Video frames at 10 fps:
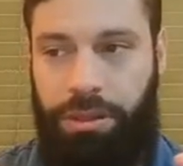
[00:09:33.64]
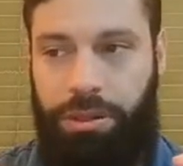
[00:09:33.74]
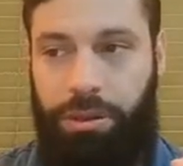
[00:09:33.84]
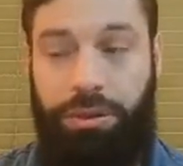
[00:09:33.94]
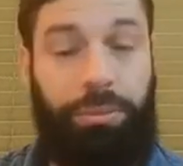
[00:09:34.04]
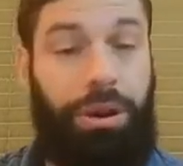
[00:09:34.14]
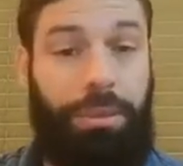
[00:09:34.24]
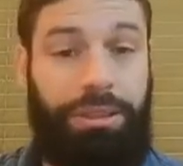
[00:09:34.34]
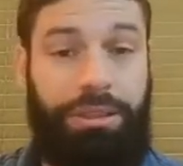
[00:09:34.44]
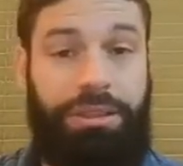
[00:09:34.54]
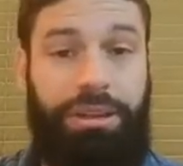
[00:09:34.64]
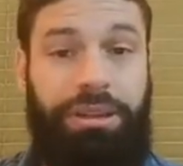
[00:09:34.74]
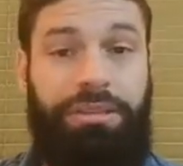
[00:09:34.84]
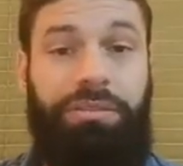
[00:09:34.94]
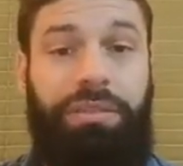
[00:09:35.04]
parameters, and they
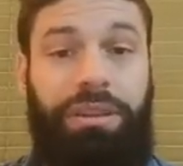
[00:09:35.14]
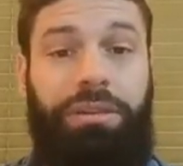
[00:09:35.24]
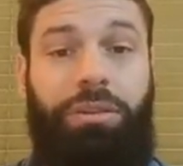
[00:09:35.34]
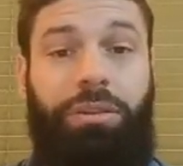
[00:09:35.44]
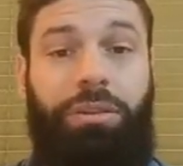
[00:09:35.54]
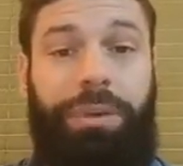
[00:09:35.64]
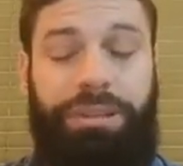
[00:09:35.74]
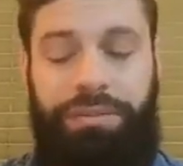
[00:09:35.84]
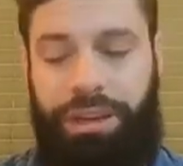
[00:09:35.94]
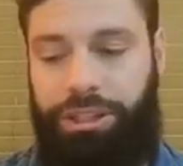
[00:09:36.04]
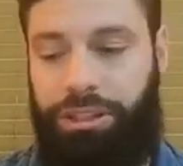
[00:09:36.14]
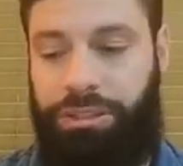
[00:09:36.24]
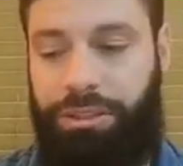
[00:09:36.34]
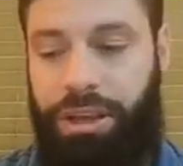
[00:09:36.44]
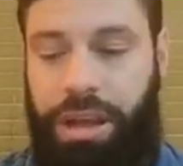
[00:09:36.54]
need to fit those
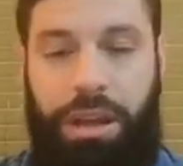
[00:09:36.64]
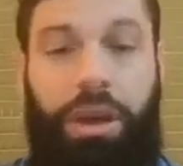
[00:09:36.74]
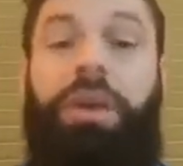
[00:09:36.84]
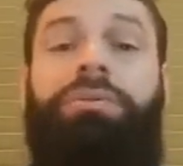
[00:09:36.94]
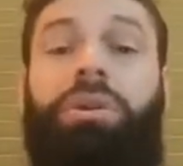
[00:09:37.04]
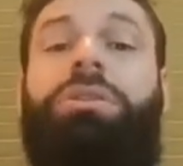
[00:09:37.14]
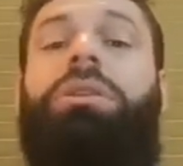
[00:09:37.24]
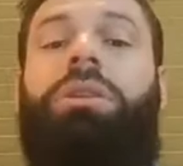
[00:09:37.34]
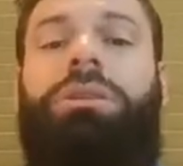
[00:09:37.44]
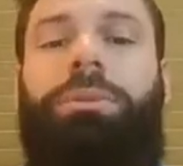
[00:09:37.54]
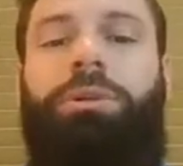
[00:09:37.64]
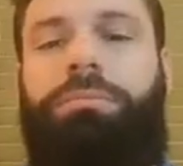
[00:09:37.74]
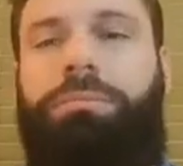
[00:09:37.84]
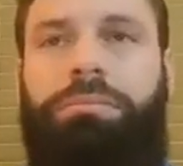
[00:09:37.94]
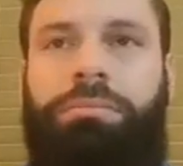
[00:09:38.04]
specifications. Now, I've talked a lot about
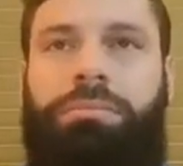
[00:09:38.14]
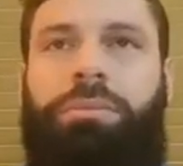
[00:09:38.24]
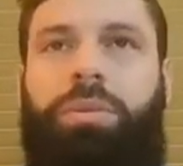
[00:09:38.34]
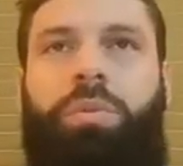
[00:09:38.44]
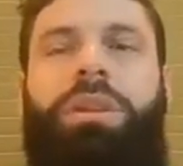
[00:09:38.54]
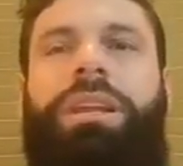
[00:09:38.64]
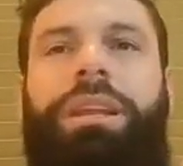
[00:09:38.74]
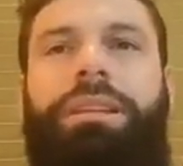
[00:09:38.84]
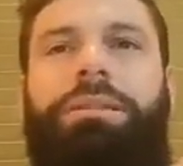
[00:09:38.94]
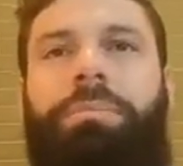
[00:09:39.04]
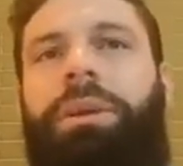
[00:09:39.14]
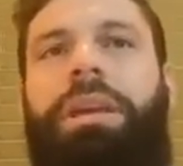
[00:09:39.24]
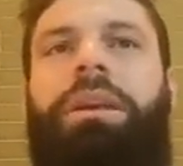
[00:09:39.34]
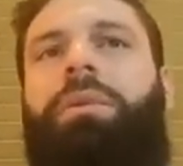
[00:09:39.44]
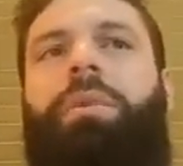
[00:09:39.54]
what they need to
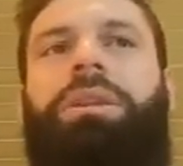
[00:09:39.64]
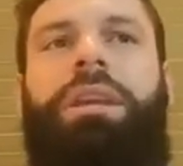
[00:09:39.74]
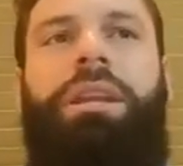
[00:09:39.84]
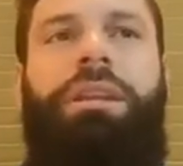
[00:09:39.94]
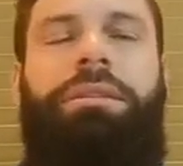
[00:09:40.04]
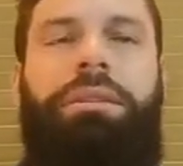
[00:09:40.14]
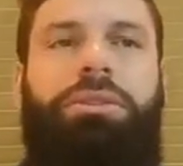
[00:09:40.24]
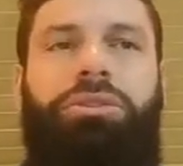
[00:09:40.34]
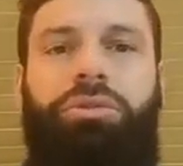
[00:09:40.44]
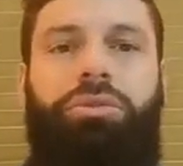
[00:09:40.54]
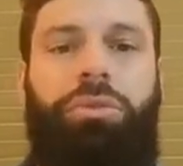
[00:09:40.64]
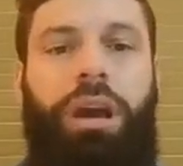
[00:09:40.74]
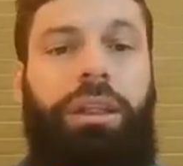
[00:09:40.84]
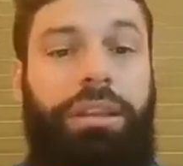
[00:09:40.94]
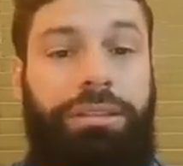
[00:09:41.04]
be and what they need to do
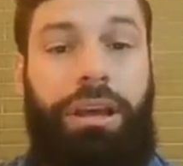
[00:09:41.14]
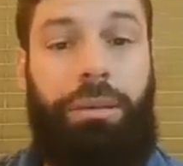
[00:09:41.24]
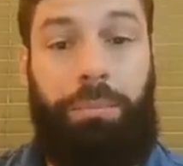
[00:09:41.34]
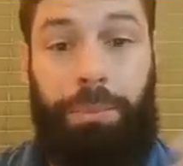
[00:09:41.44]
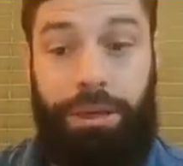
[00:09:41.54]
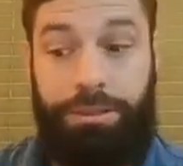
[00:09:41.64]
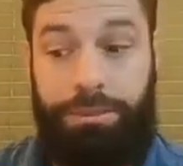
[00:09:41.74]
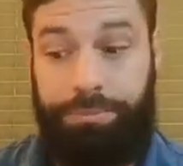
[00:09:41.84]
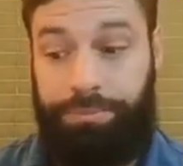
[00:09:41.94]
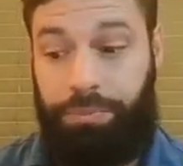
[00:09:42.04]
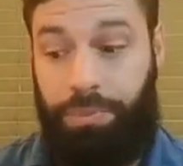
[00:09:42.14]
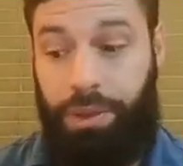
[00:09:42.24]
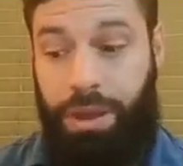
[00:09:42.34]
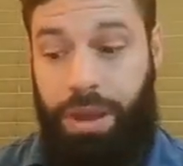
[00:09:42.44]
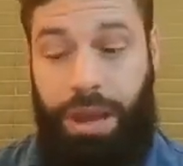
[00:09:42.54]
and things like that, but
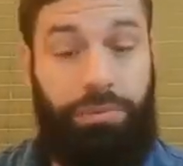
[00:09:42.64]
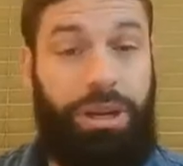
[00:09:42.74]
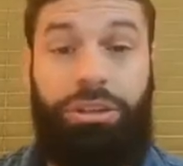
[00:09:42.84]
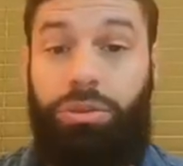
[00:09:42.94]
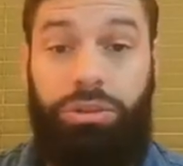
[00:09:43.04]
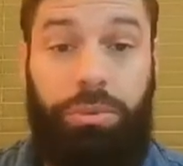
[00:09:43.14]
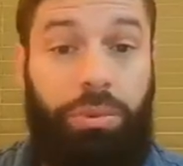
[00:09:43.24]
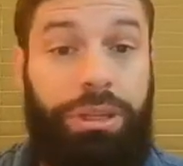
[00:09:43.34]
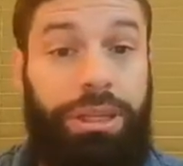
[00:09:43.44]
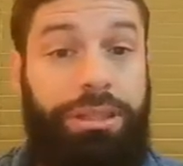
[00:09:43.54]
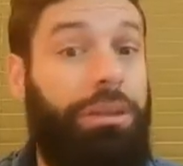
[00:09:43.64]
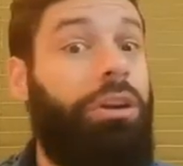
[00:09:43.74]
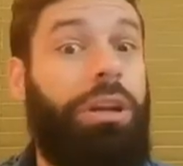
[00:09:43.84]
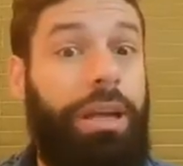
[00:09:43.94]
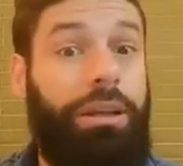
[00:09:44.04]
I haven't really told you about what they need to
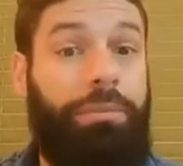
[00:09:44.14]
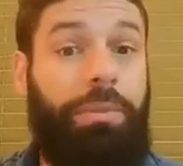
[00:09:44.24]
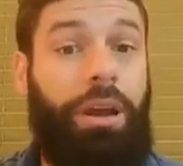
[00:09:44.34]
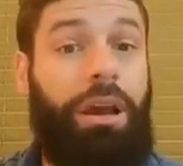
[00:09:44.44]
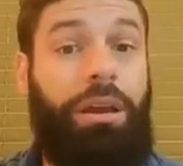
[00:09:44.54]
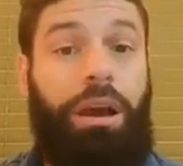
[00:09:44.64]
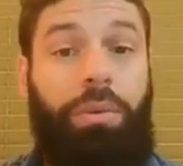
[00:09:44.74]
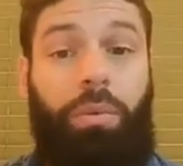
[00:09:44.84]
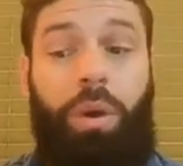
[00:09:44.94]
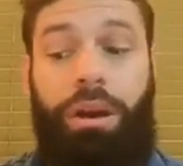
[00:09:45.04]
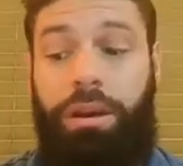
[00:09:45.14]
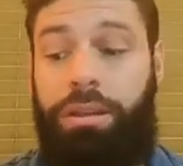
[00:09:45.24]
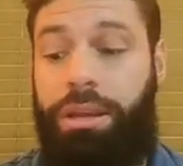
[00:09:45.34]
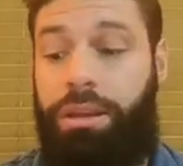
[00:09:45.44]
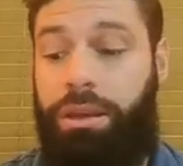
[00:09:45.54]
look like and what are
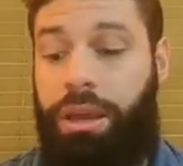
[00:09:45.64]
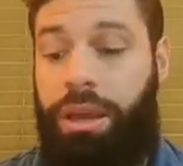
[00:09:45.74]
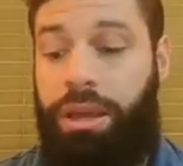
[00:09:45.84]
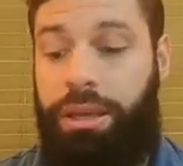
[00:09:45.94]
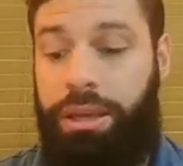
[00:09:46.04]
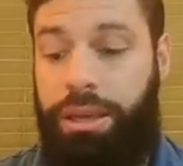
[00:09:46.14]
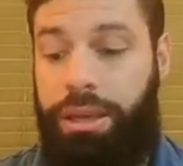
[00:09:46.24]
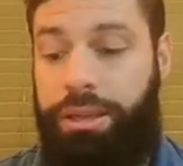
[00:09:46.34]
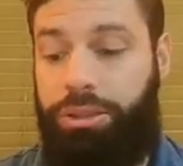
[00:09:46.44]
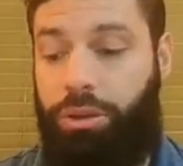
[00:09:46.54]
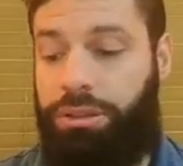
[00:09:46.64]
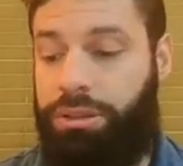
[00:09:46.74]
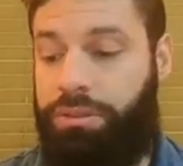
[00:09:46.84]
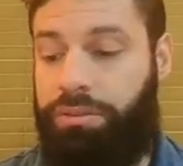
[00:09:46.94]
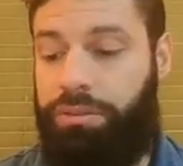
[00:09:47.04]
the key sort
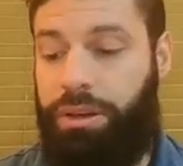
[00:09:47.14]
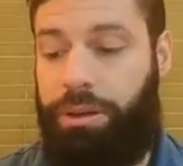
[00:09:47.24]
of